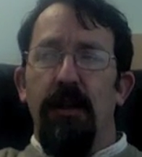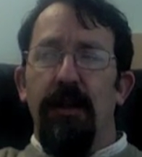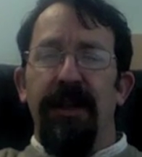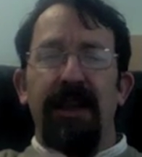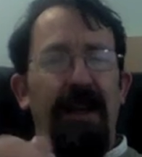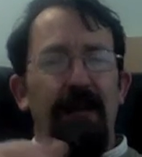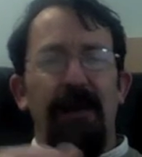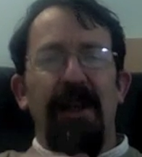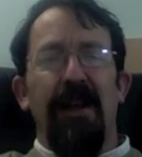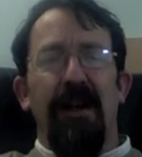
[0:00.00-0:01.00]
then let
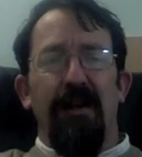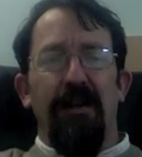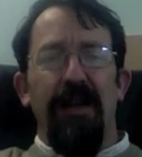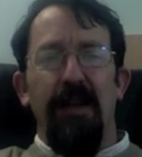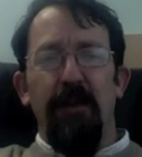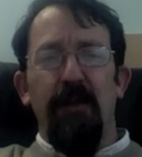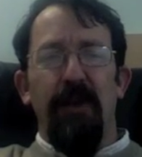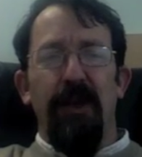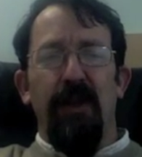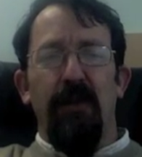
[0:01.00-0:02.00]
me know. That'd be
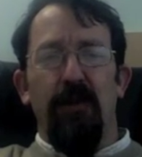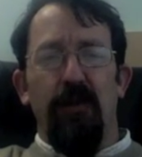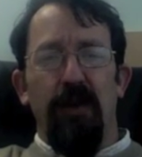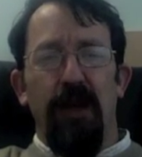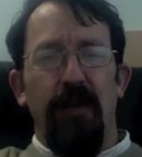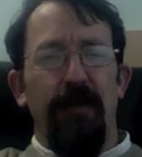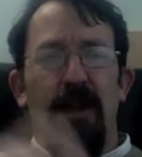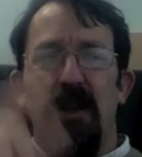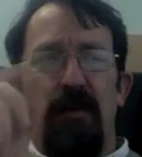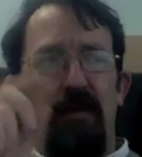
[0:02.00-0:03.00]
really cool. Um,
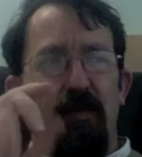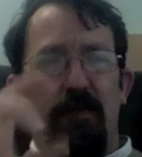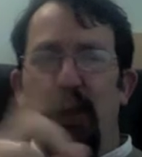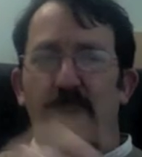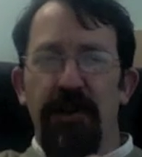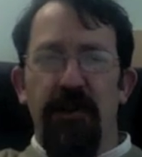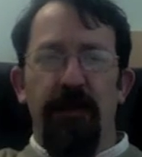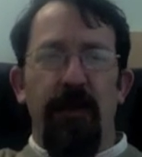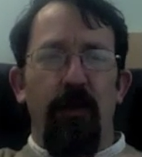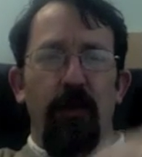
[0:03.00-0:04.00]
post on
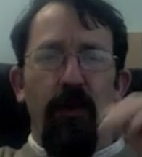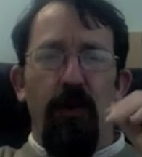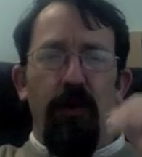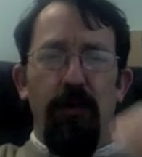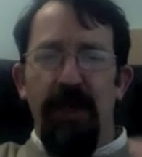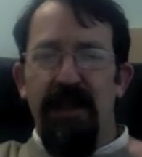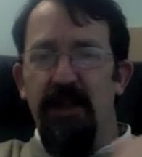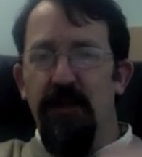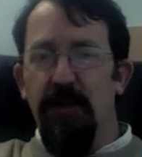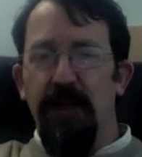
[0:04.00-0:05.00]
my wall,
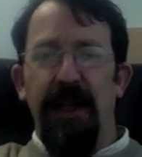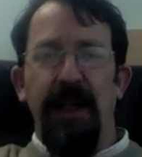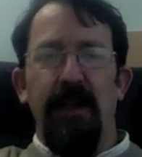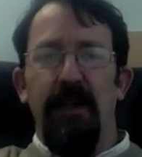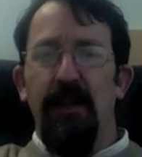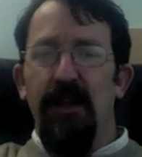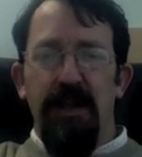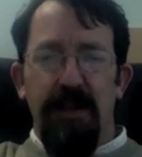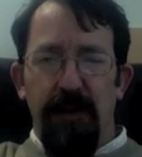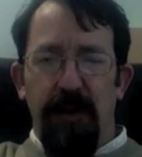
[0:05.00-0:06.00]
message me,
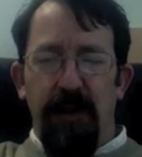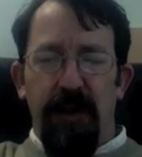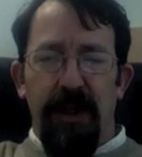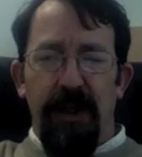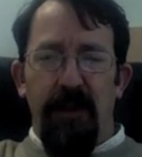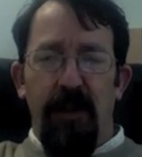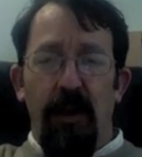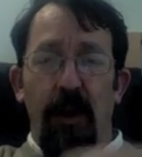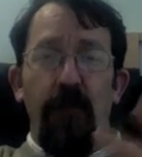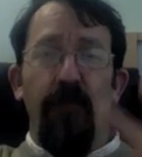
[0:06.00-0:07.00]
something like that.
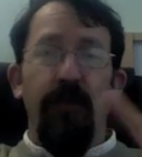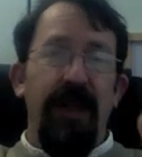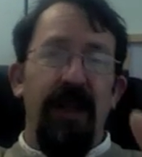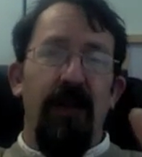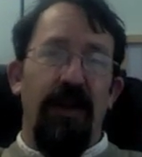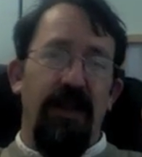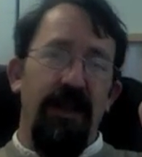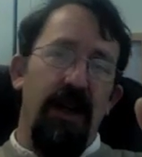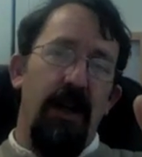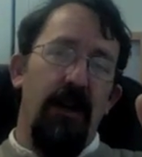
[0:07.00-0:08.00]
I'd really like to
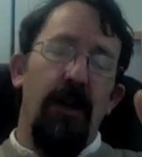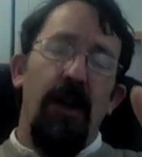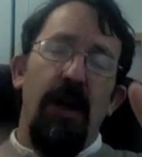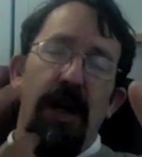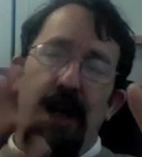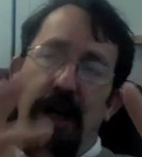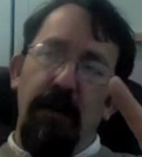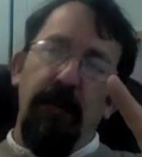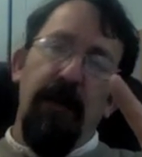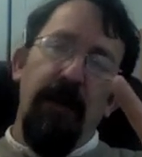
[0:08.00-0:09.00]
know how
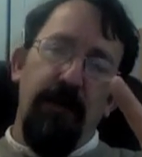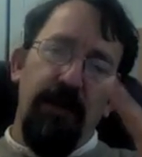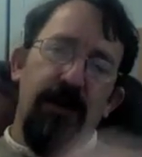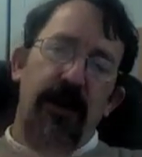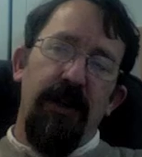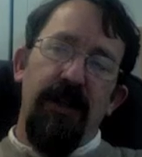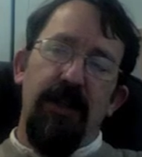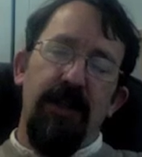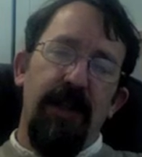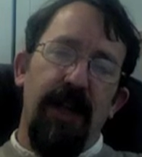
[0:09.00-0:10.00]
many people decide to
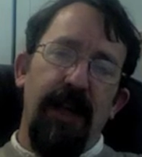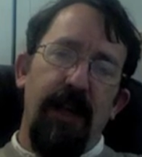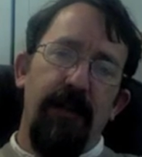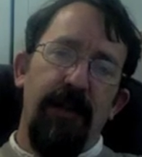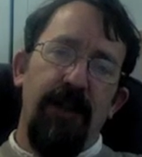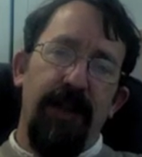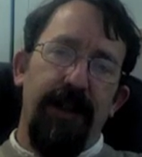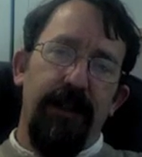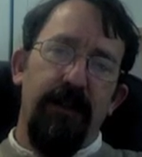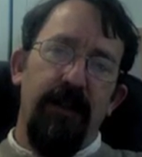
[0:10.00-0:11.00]
just take up this
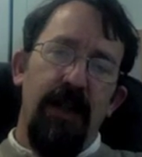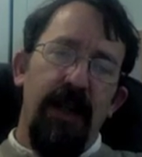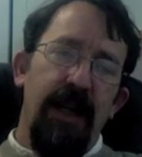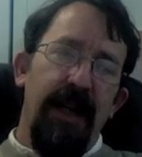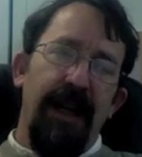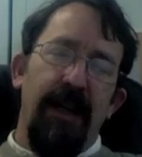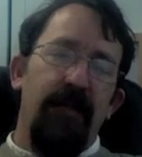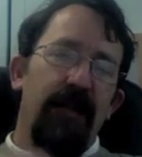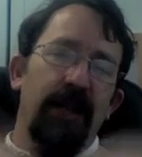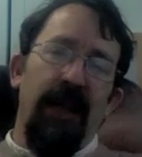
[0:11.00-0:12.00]
challenge. It,
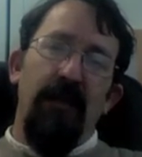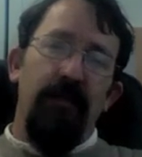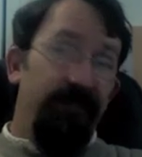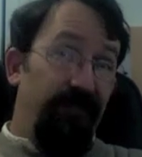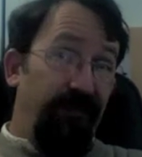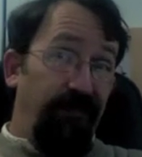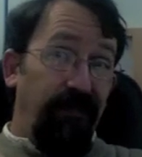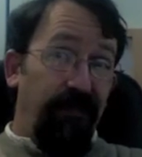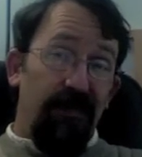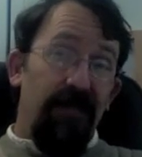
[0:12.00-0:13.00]
you know,
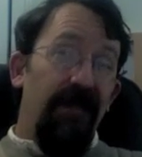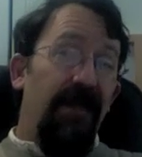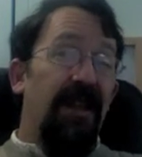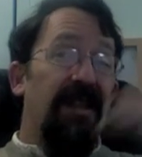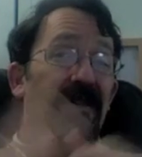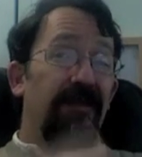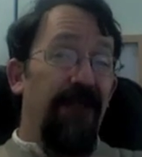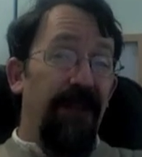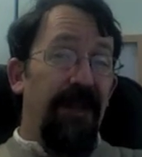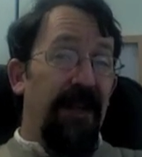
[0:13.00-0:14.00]

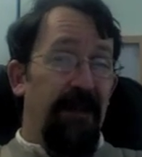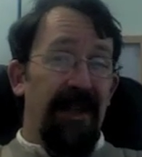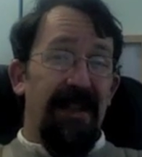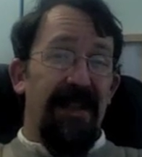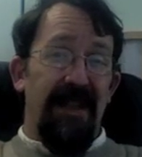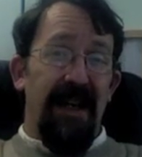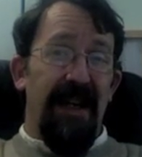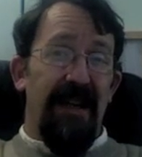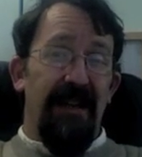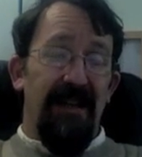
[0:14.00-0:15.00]
15 minutes a
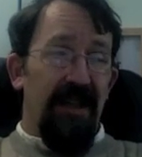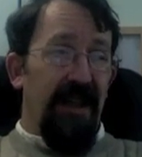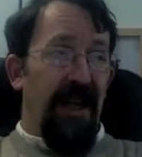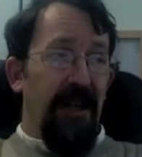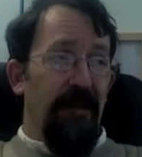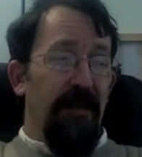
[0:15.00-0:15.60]
day and you would be